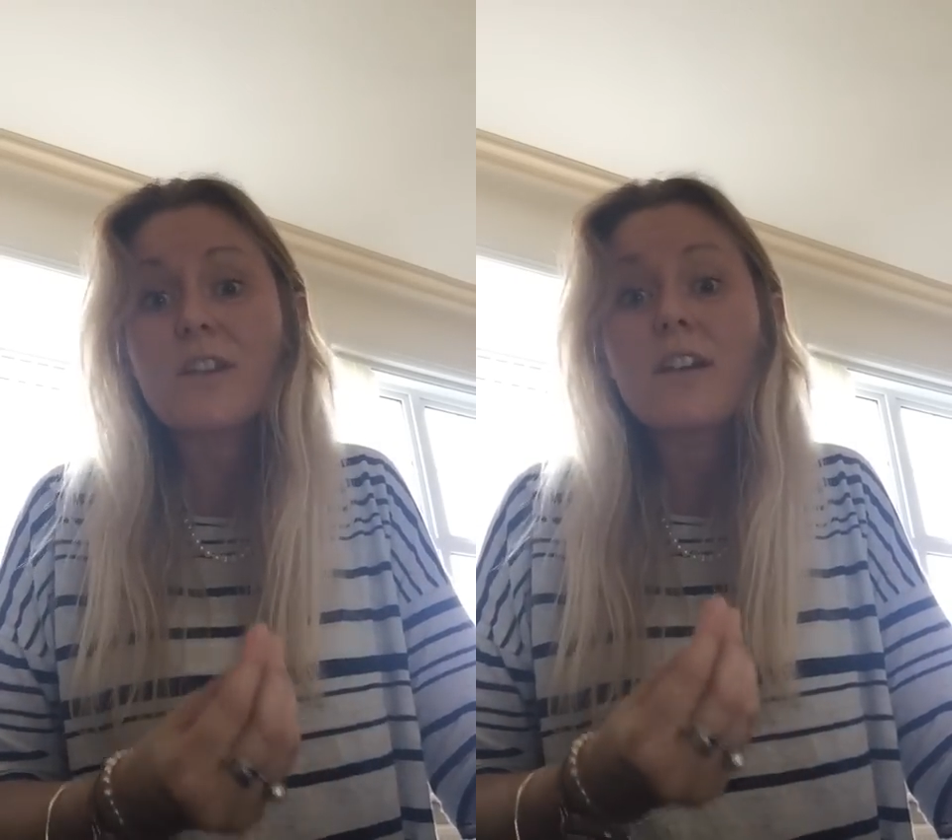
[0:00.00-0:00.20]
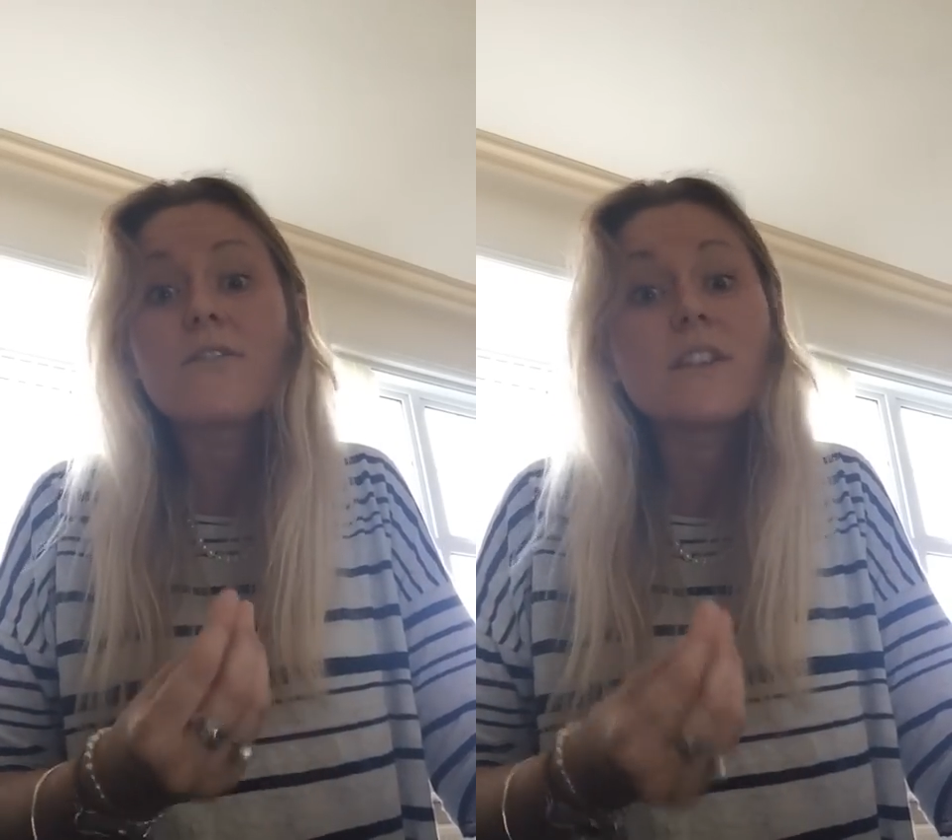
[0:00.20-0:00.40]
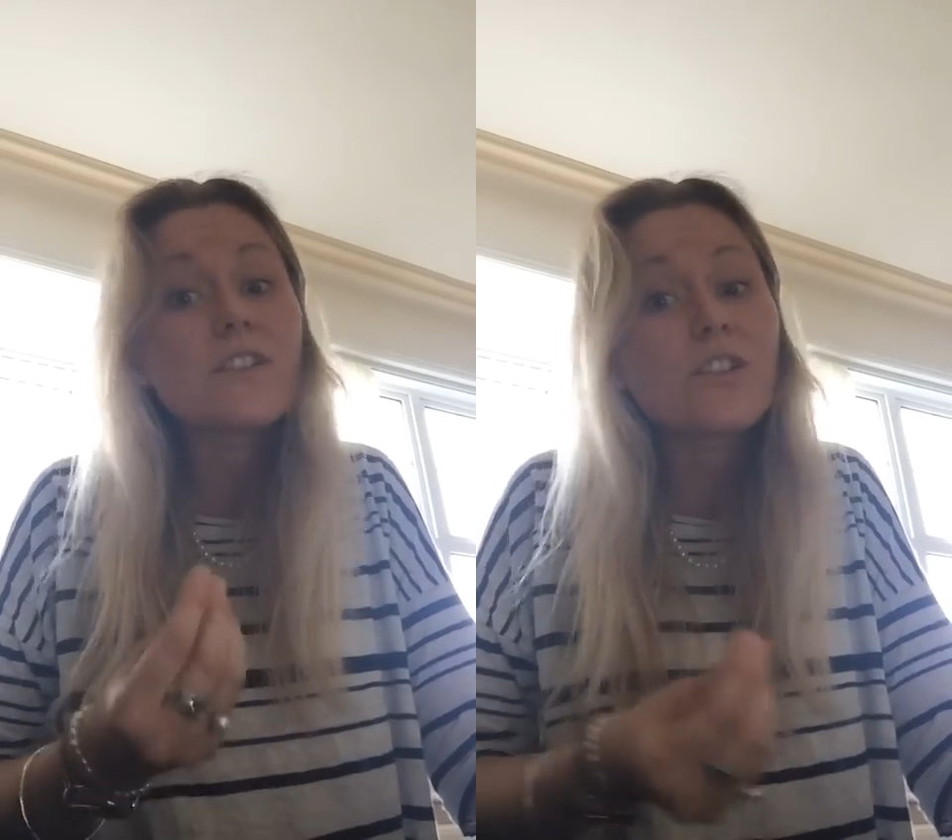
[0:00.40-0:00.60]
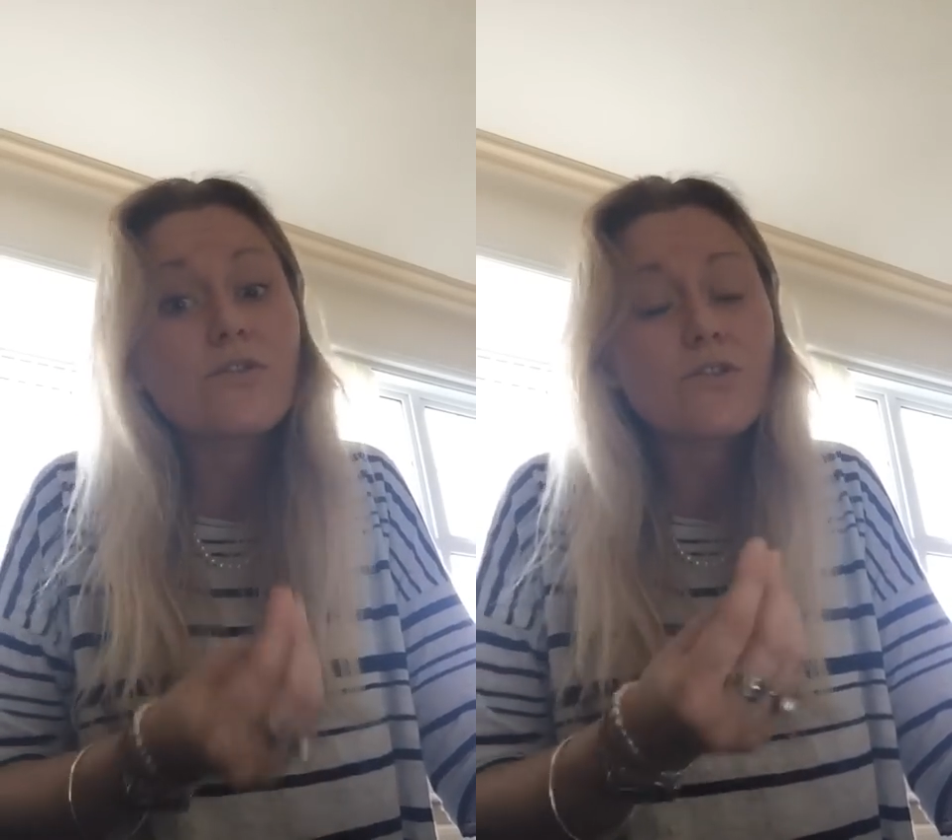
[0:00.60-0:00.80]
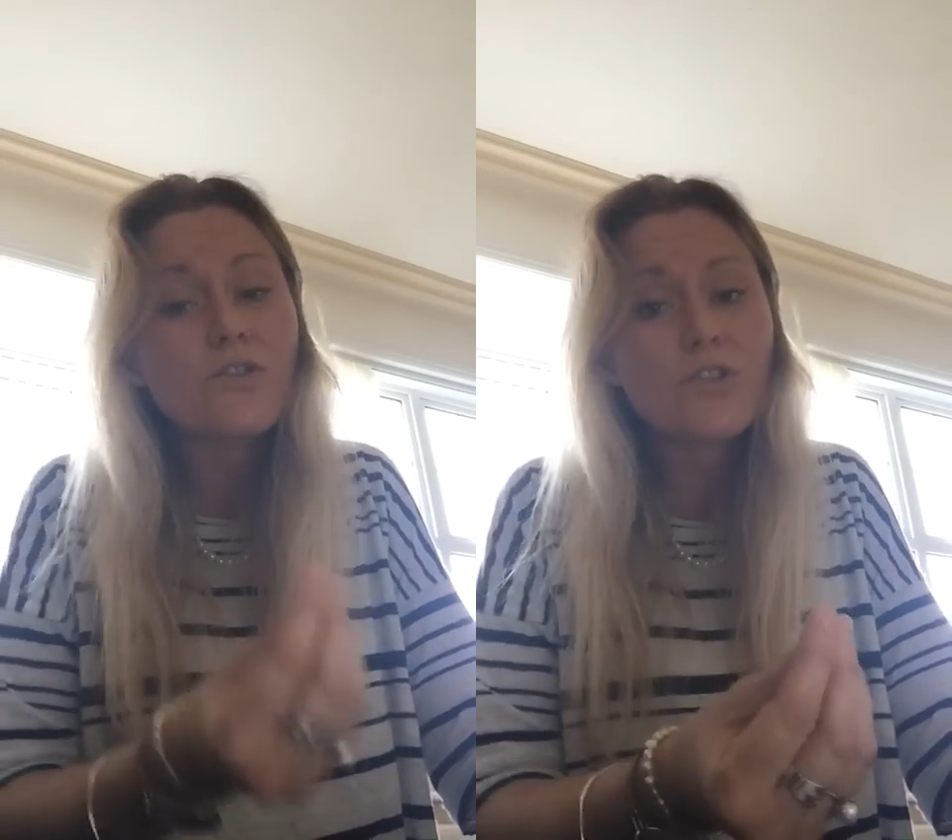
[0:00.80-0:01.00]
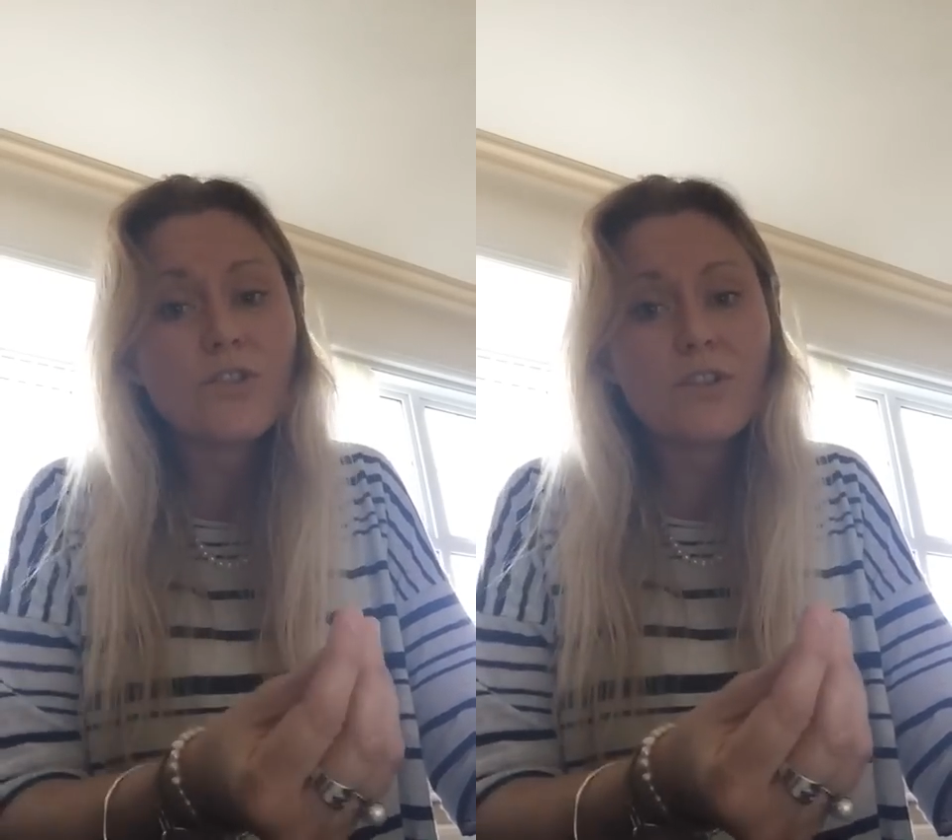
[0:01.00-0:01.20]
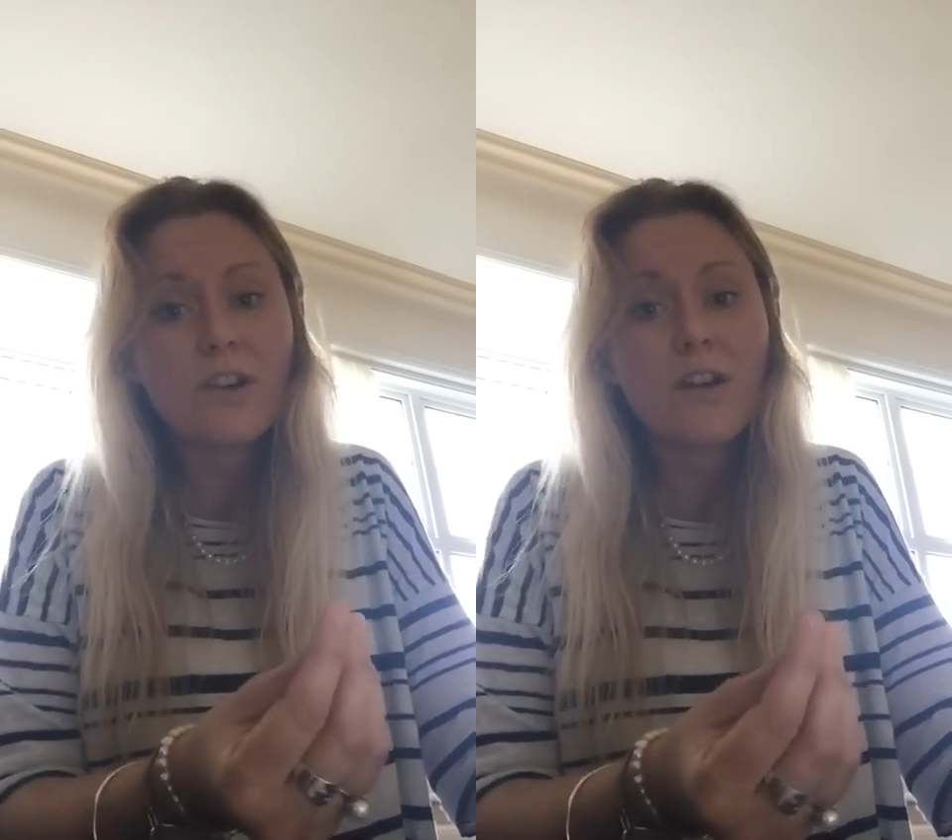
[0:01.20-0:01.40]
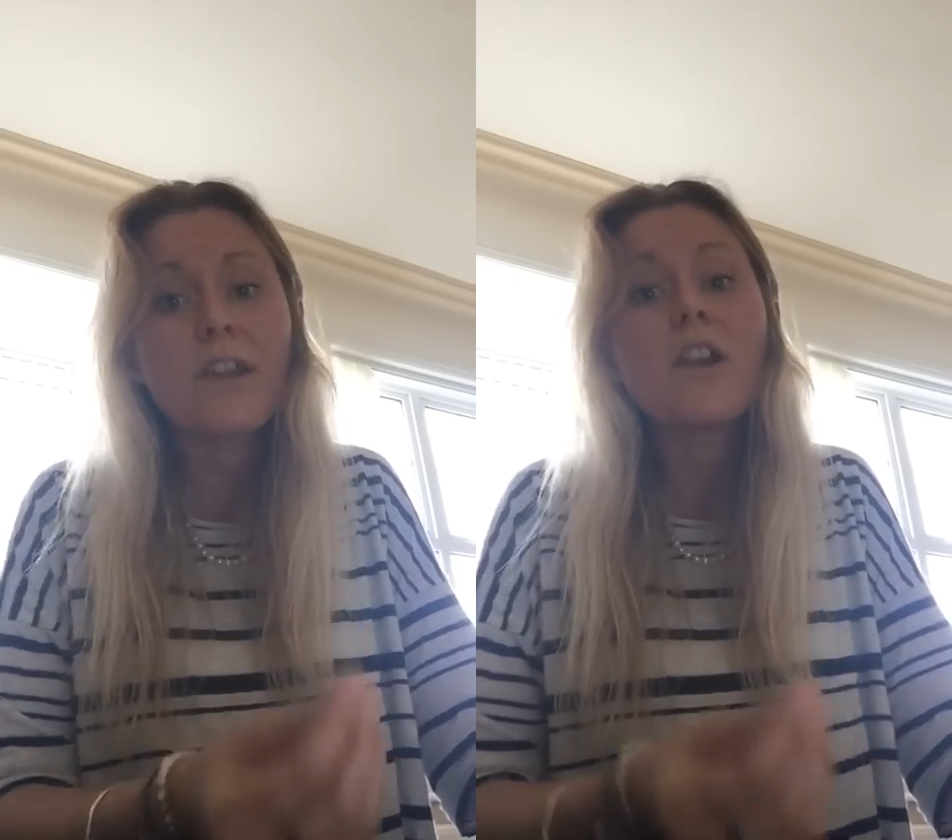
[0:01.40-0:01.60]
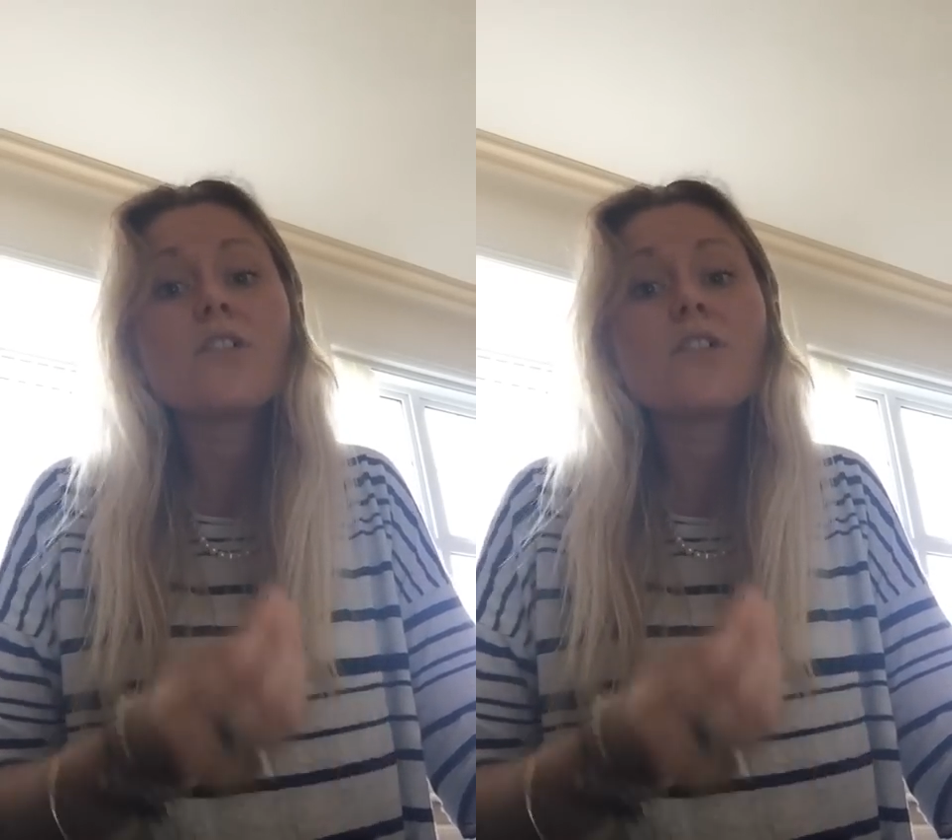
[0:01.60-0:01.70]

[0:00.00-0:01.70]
These children shouldn't die.